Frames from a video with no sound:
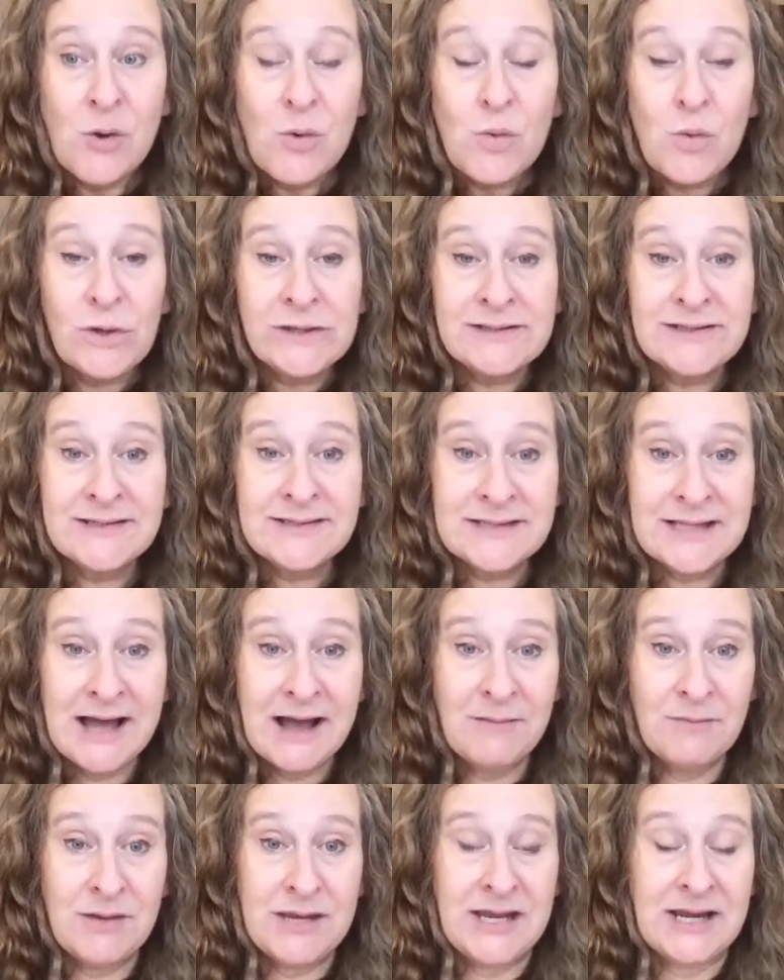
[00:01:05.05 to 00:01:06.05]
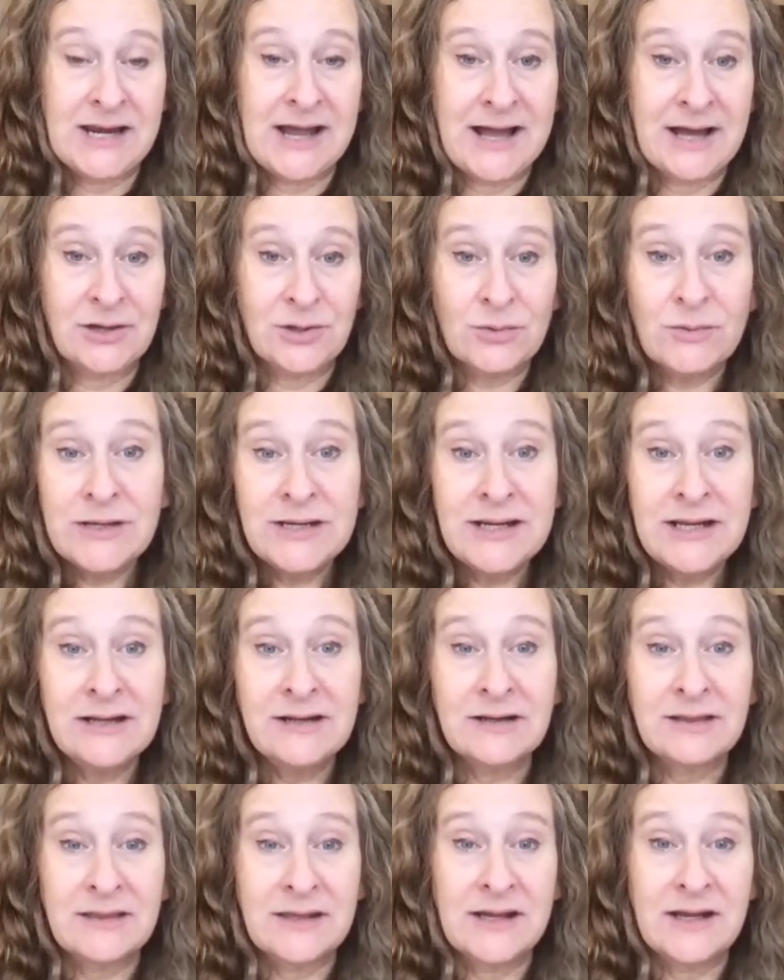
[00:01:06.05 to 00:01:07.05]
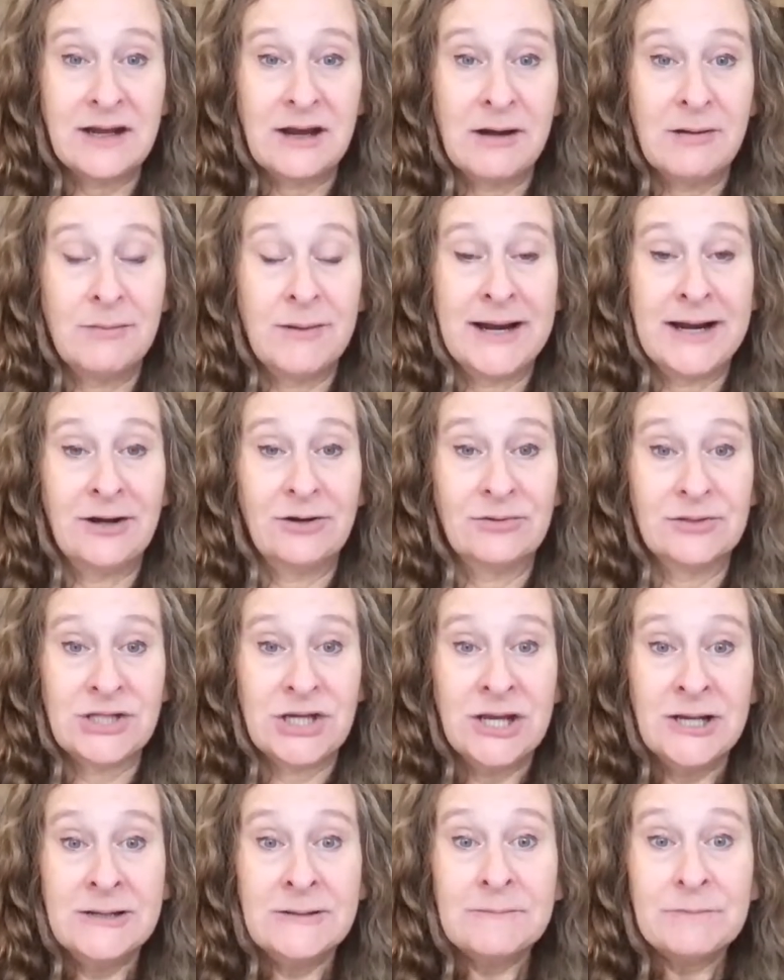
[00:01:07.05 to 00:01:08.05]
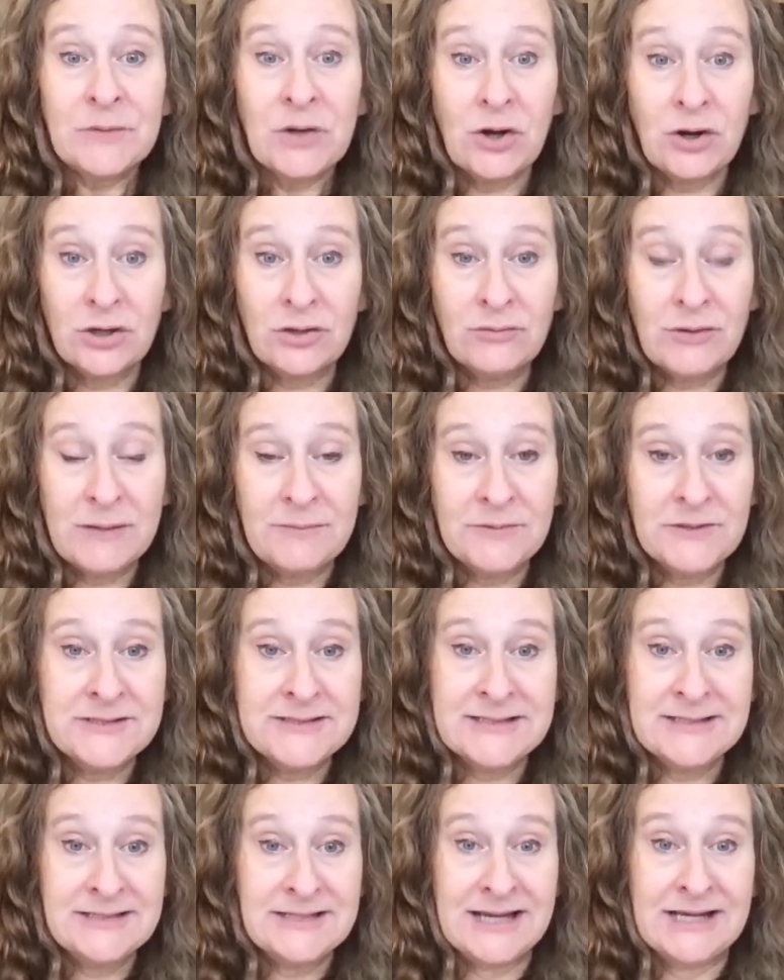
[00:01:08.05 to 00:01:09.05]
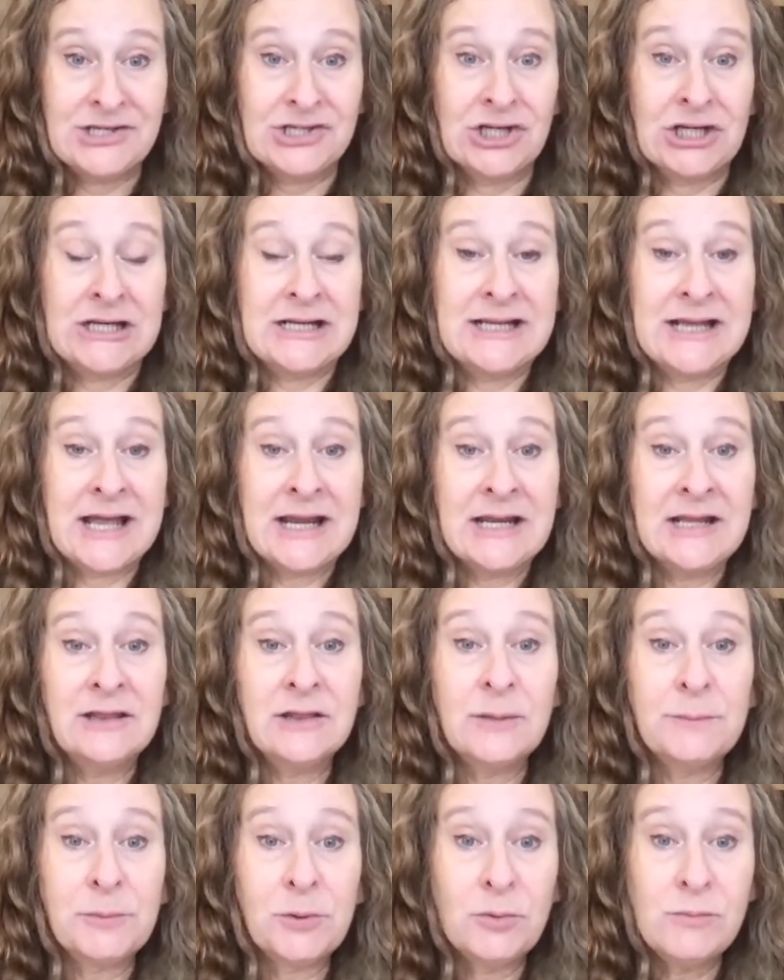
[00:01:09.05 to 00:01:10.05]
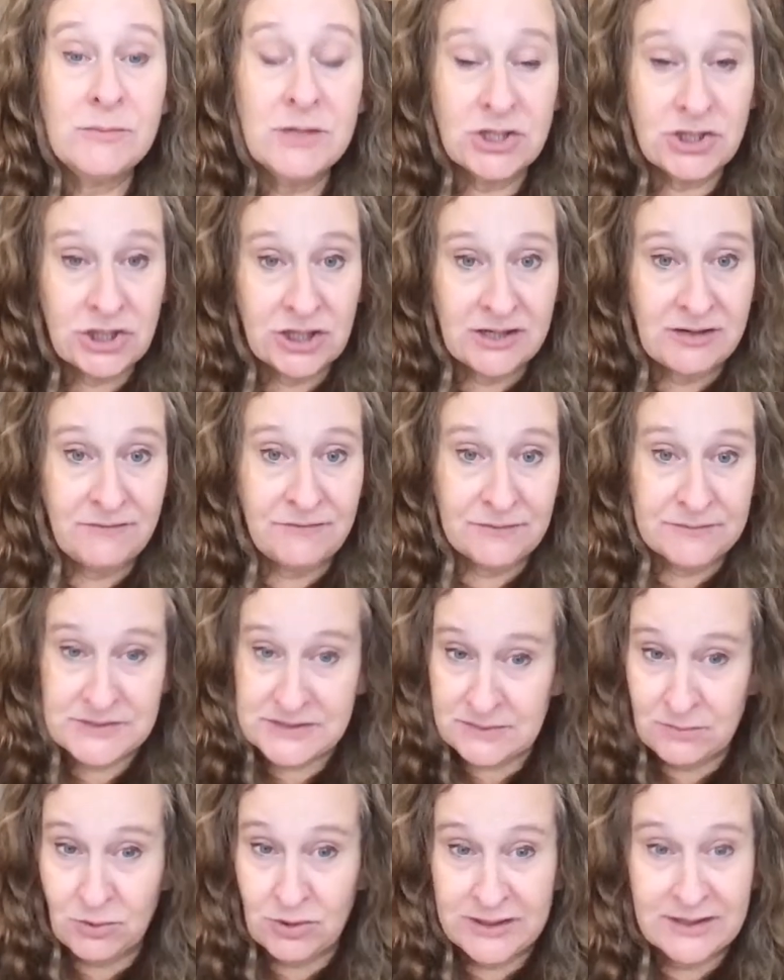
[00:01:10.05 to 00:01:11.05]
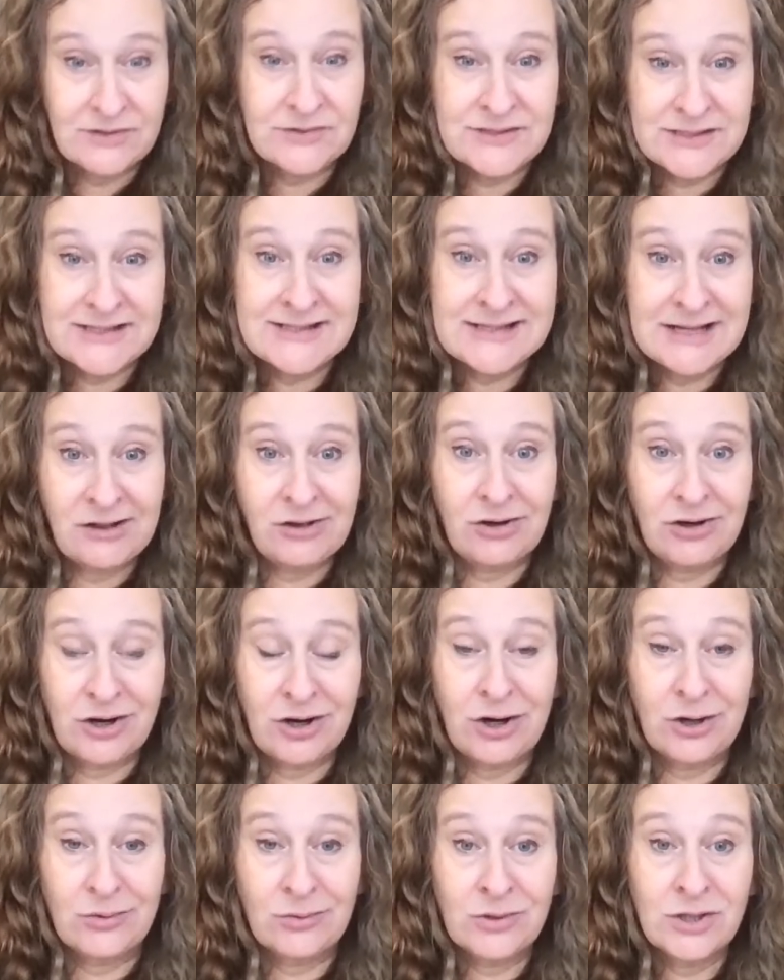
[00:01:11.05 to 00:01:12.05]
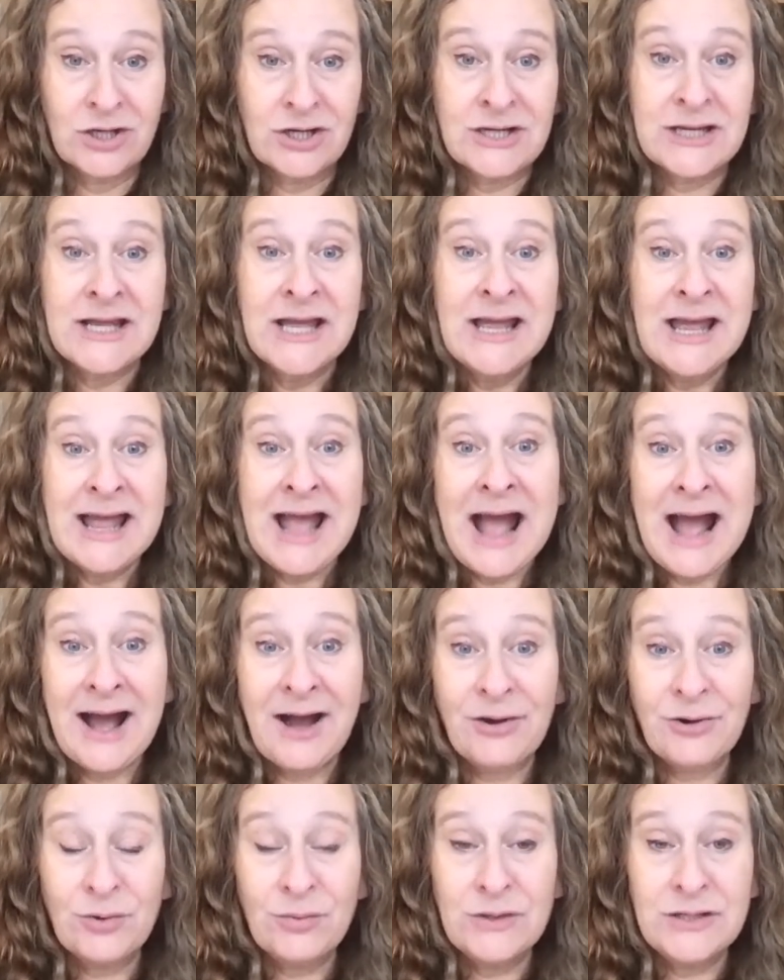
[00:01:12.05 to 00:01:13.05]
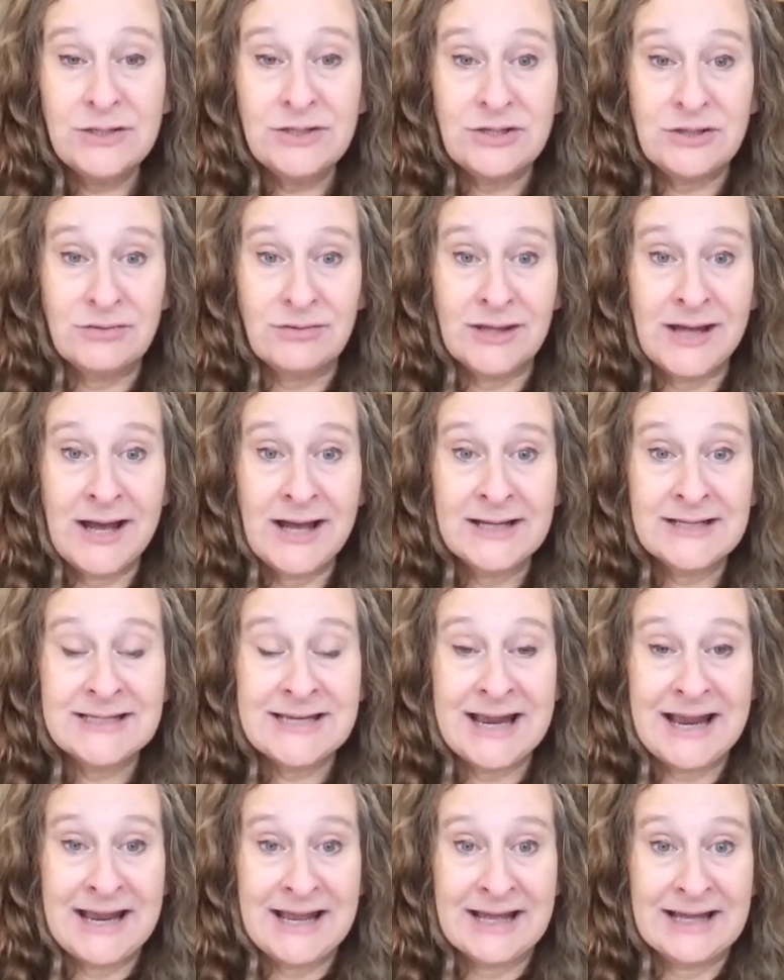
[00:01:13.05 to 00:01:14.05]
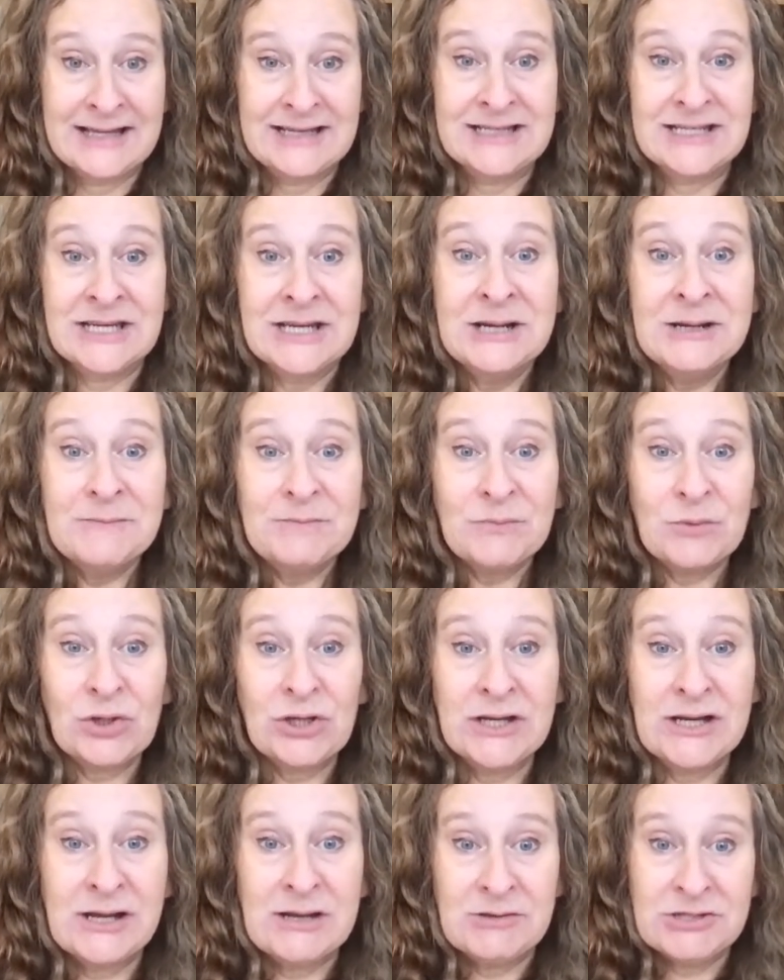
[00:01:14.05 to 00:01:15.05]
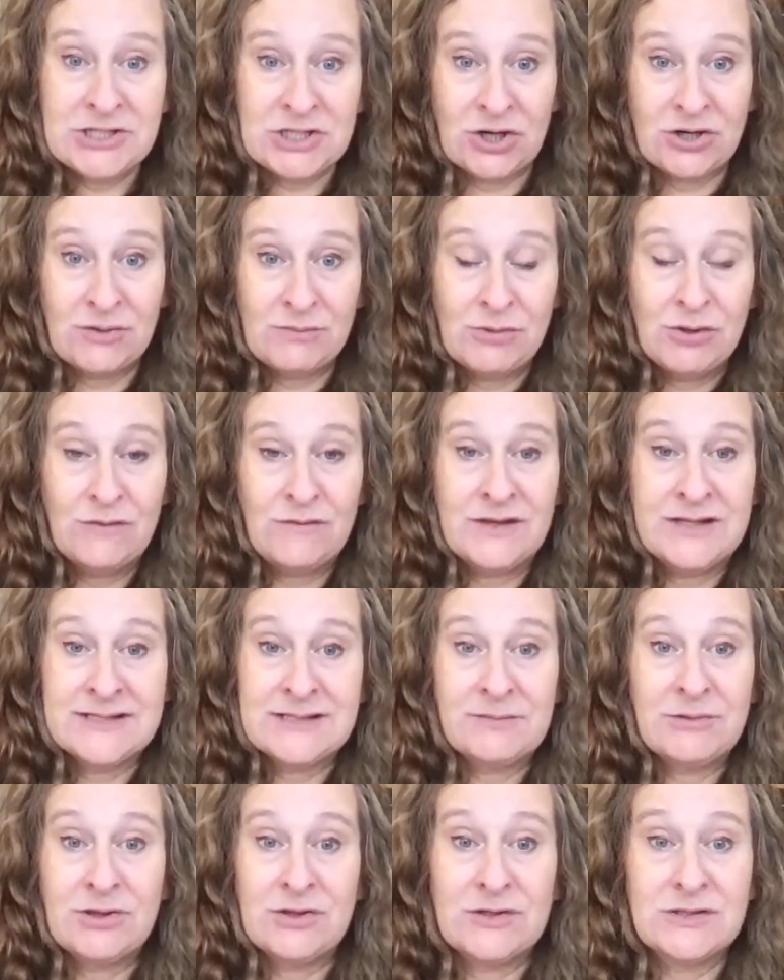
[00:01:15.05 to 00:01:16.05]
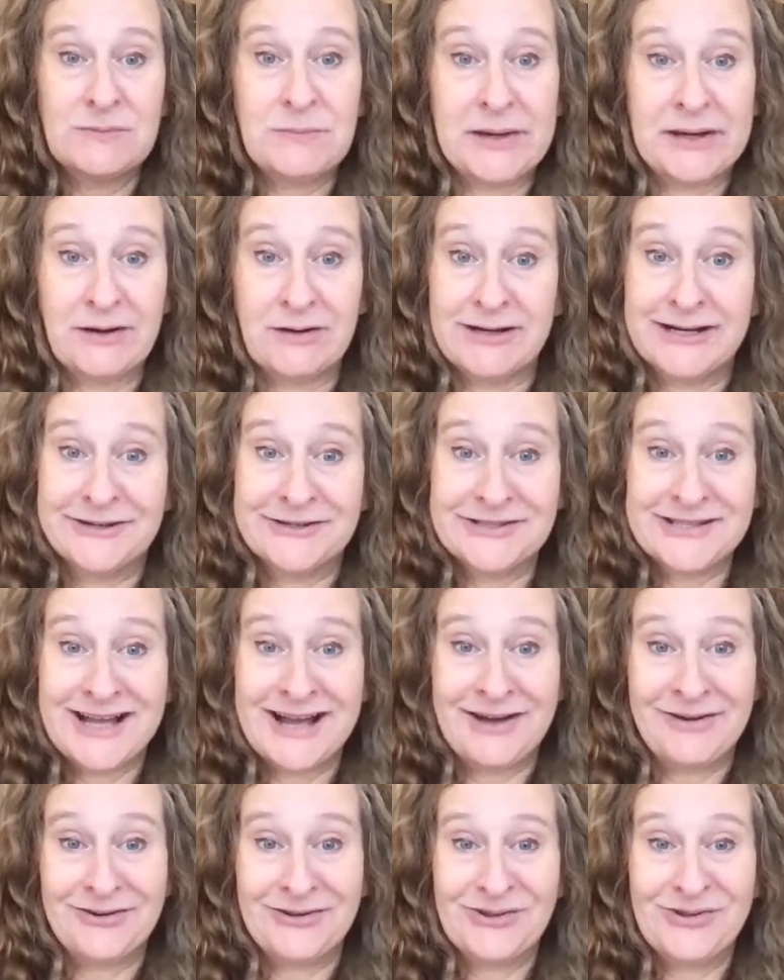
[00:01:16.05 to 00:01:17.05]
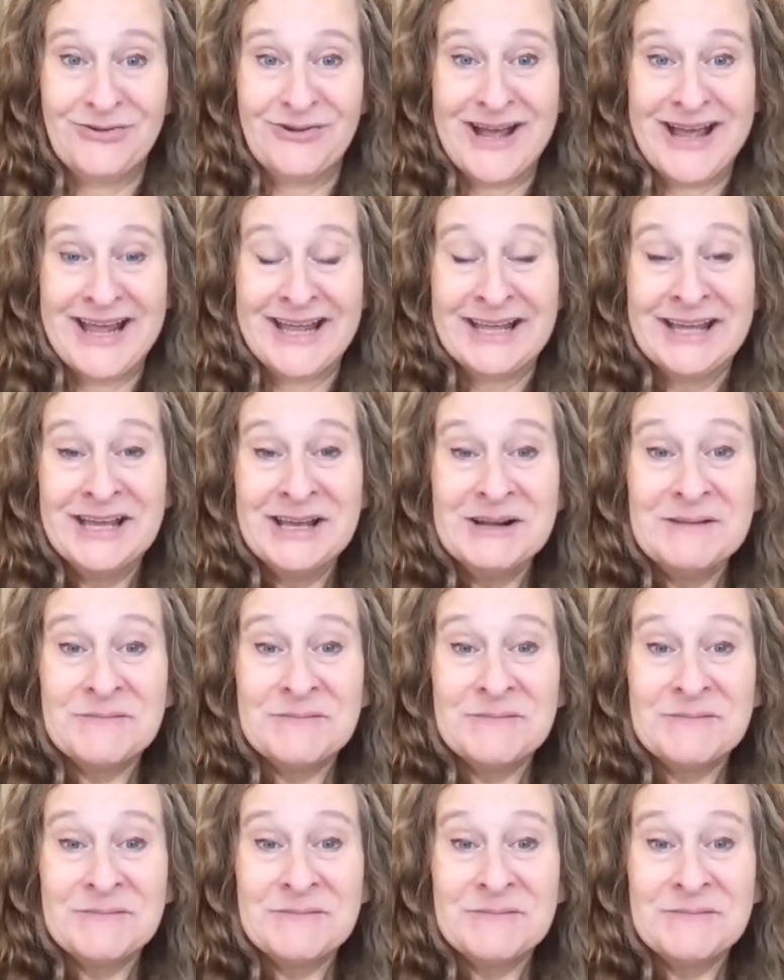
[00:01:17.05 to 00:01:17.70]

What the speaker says: What does that mean? How do we need to think about art representation, getting the permission from someone else to sell our artwork? How do we do that? And we're going to start moving some of those barriers out of the way.